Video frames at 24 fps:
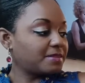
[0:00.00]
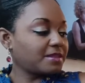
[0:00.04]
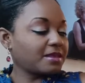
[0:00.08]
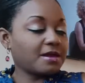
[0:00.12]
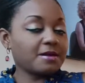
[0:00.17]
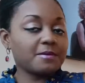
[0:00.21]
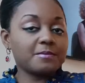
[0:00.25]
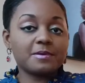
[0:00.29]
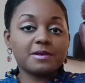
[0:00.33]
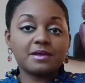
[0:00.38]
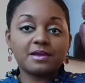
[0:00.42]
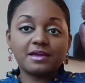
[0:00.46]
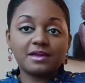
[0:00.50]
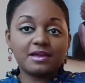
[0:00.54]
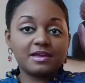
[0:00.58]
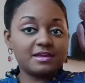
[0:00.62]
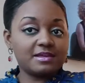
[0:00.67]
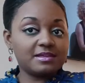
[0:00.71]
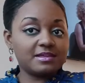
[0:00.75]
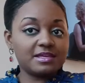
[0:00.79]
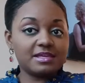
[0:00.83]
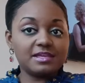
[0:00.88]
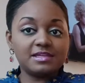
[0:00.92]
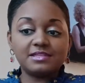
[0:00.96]
I mean,
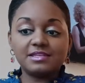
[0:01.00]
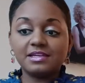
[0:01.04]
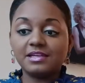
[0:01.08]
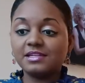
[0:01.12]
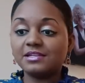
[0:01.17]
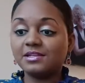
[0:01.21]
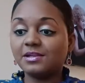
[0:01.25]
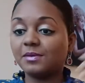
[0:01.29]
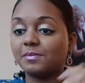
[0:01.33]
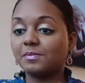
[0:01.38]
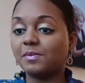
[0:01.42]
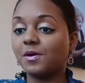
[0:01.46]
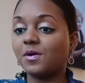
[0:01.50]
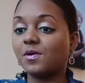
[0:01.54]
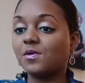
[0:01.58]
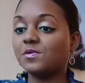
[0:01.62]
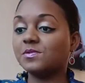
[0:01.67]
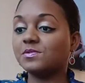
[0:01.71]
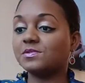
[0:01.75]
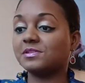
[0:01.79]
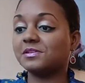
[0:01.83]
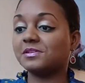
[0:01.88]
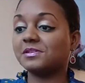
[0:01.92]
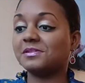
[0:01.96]
he didn't
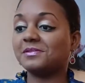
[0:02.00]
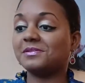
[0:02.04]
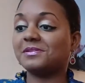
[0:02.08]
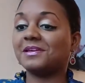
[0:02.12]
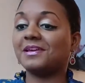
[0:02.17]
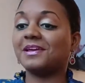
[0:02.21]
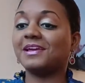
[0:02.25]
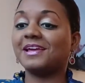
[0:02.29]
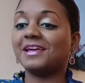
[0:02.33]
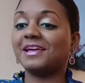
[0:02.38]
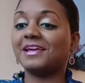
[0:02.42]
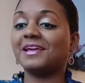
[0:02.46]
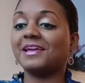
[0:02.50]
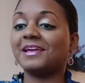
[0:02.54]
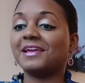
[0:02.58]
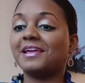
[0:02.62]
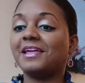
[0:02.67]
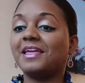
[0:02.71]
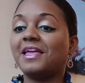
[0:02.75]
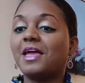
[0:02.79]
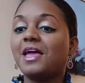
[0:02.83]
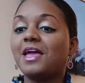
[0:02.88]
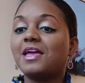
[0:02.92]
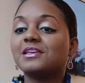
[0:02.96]
oppose it.
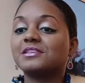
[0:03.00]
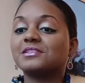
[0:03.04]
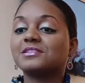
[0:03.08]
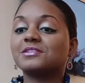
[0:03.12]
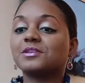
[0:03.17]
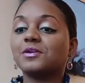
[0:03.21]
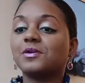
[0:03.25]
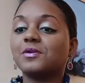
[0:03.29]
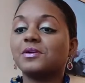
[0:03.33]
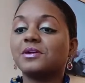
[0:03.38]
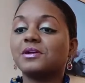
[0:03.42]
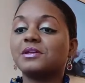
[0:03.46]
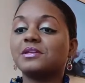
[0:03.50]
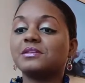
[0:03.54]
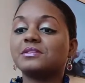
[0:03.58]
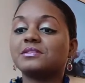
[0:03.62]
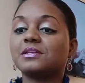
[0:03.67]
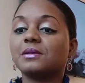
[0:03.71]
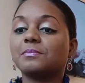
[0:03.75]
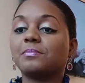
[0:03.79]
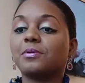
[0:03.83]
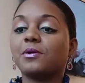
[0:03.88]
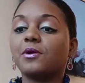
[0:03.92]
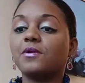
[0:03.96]
So it's
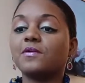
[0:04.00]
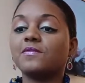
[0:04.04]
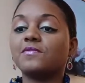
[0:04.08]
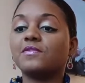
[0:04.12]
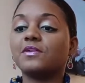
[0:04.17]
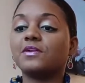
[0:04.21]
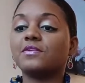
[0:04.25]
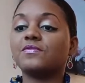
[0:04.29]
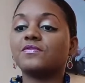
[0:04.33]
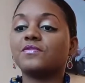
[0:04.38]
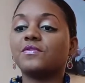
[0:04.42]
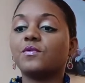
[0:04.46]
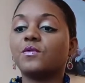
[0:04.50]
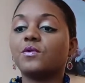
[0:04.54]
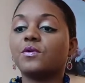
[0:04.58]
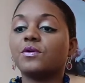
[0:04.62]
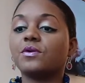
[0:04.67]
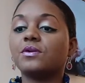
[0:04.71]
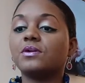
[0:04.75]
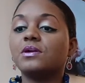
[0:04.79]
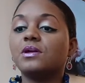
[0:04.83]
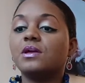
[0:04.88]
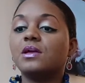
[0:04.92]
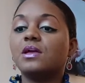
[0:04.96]
perfect
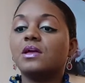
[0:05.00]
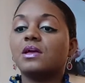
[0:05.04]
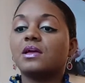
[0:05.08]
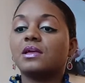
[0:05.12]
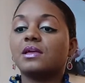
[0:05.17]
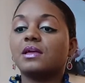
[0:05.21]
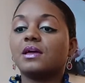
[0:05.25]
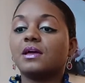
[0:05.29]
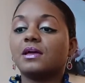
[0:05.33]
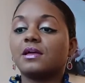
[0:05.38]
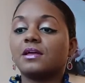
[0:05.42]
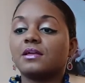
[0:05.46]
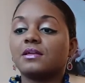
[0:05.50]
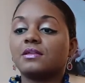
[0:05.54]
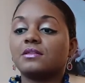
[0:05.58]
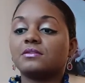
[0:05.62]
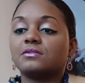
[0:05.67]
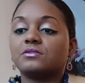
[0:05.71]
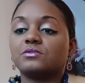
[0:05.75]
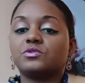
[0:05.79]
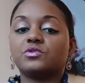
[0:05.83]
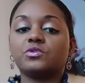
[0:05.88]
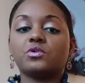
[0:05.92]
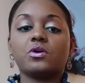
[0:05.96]
for
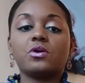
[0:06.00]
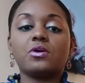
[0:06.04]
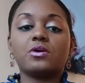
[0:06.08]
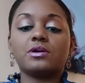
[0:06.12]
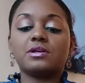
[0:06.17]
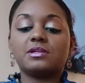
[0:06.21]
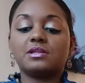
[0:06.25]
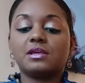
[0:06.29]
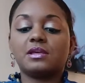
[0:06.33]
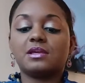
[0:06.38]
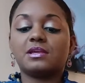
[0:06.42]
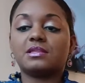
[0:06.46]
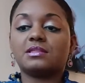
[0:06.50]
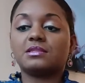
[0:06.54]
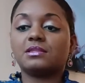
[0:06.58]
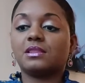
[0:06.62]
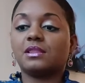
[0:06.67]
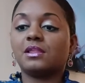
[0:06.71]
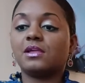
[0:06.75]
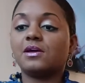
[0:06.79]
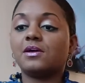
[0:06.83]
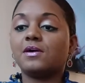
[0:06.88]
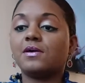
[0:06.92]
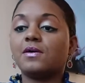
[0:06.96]
drawing in
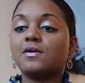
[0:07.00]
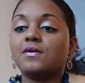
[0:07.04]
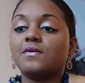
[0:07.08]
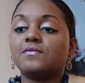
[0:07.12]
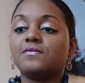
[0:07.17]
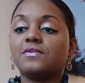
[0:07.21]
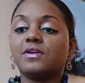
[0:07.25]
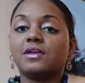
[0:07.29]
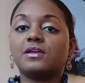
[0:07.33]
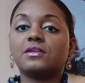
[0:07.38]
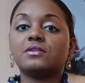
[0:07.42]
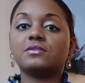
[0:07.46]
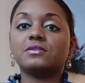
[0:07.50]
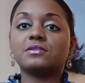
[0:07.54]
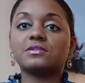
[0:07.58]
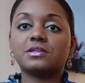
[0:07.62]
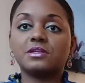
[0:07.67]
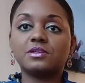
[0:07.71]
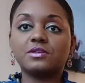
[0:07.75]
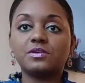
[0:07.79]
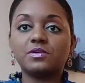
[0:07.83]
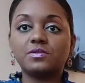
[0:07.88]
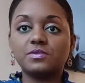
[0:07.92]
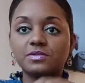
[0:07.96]
love and to
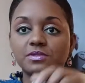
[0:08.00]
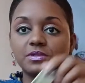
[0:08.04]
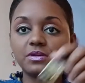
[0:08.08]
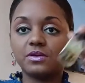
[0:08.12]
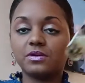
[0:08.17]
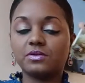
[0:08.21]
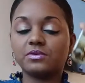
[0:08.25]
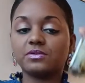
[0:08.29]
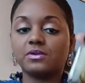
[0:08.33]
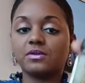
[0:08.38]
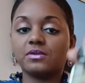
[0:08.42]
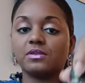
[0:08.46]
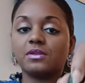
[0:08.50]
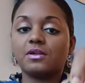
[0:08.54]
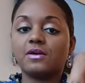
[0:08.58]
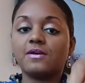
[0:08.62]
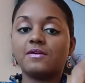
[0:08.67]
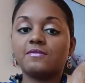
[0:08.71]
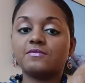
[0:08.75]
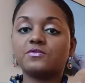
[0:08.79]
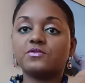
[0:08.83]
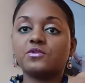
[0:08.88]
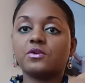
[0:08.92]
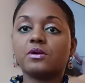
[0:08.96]
use during your
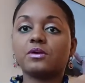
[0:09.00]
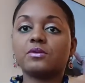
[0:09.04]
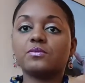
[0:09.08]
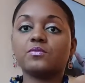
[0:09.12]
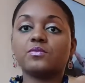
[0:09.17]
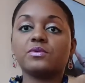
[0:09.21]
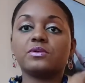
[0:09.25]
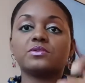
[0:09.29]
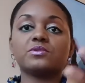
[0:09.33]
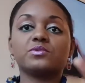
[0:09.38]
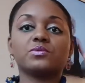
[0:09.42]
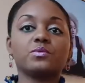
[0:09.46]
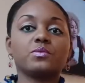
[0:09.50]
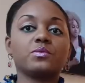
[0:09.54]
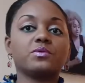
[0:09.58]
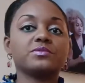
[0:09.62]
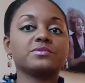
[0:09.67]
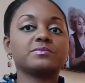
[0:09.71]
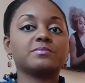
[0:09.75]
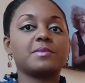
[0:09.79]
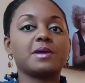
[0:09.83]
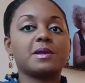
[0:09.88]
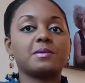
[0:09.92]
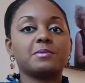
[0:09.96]
love drawing
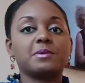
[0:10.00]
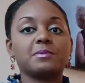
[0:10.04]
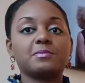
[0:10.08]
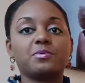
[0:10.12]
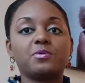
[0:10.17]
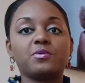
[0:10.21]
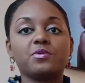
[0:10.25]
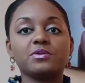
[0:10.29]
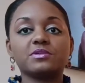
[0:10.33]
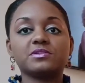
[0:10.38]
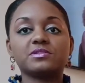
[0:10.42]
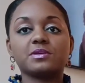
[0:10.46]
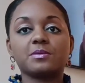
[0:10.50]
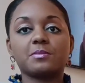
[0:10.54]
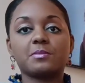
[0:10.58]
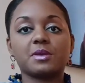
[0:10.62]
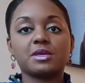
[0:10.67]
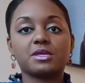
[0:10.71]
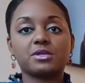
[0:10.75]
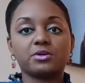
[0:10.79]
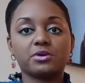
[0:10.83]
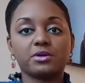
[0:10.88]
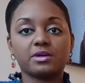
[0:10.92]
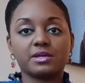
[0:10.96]
rituals. Maybe pour some
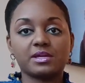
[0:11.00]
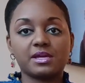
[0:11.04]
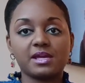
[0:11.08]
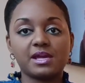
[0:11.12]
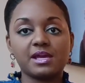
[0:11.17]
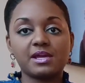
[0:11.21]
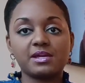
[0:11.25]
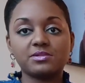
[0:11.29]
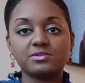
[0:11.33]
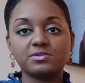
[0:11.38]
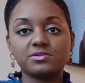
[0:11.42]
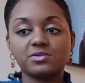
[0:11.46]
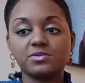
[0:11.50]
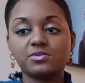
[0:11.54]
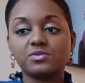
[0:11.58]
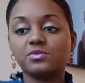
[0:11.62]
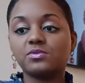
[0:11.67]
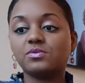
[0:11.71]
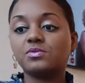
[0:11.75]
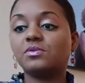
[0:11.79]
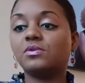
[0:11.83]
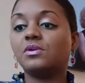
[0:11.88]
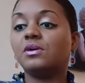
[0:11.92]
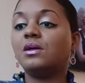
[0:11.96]
in your
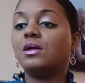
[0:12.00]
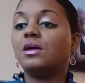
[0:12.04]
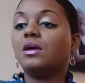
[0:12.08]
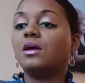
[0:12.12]
candle.